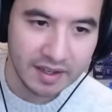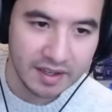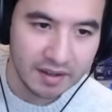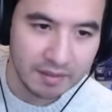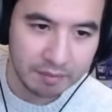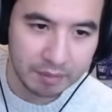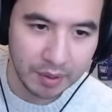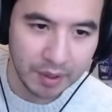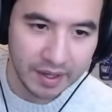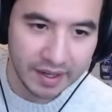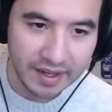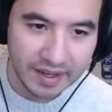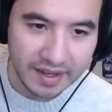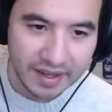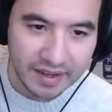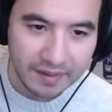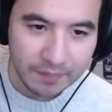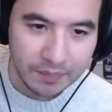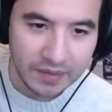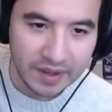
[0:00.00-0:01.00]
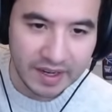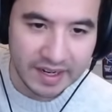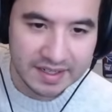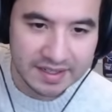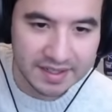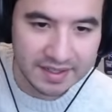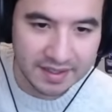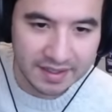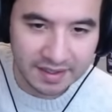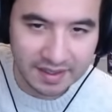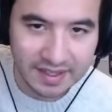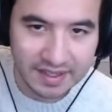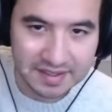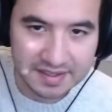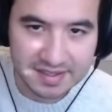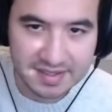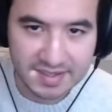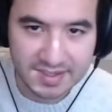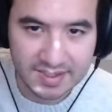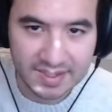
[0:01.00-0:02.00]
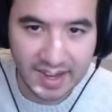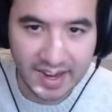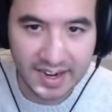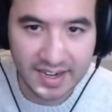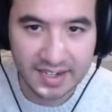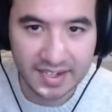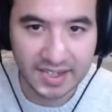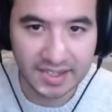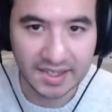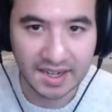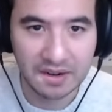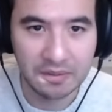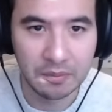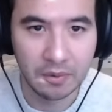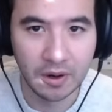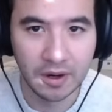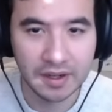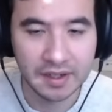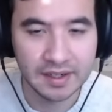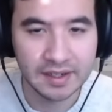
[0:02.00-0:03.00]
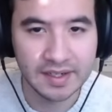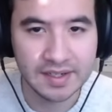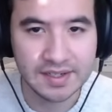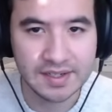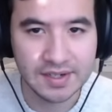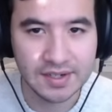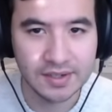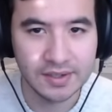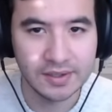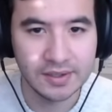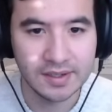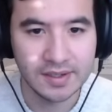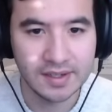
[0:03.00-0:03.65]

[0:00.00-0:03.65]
but it didn't like slide like I wanted it to.